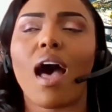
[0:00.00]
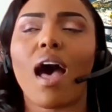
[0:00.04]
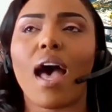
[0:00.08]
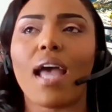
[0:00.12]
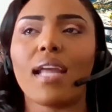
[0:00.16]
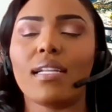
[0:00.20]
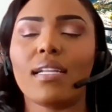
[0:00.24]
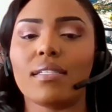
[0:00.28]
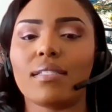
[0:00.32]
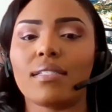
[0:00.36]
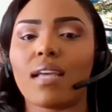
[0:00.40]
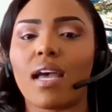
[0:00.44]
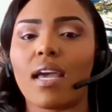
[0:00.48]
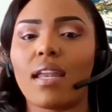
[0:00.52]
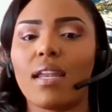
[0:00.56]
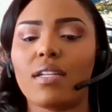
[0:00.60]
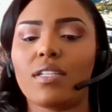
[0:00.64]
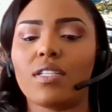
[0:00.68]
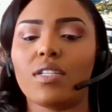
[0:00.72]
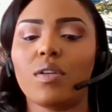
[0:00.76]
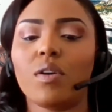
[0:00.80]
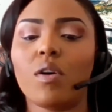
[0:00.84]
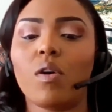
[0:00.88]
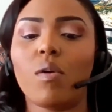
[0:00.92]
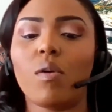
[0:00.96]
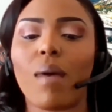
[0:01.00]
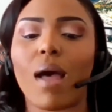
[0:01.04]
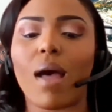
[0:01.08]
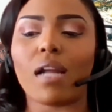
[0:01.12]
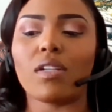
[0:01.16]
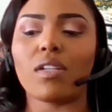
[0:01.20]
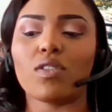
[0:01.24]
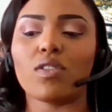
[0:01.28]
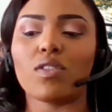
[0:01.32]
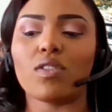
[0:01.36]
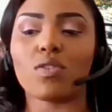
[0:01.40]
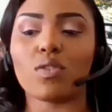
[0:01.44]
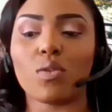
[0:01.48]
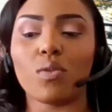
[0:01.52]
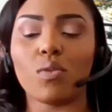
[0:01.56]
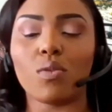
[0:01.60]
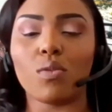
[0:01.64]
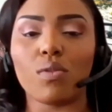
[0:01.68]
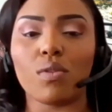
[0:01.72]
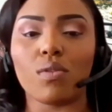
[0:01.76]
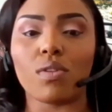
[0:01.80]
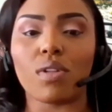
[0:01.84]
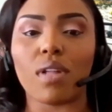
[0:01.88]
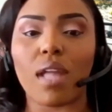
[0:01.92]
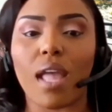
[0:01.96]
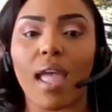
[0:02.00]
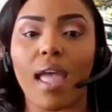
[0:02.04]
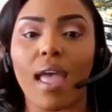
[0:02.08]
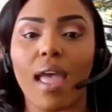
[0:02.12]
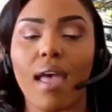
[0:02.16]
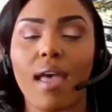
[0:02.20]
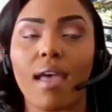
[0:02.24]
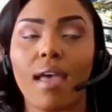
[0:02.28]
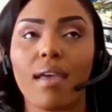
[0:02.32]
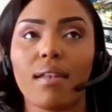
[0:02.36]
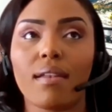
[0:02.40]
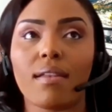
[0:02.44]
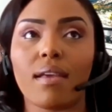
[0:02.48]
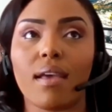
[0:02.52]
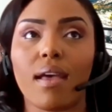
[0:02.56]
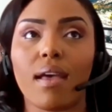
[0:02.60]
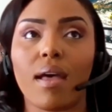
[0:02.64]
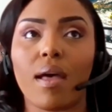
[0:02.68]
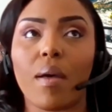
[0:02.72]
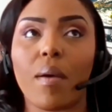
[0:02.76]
I decided to go back to school and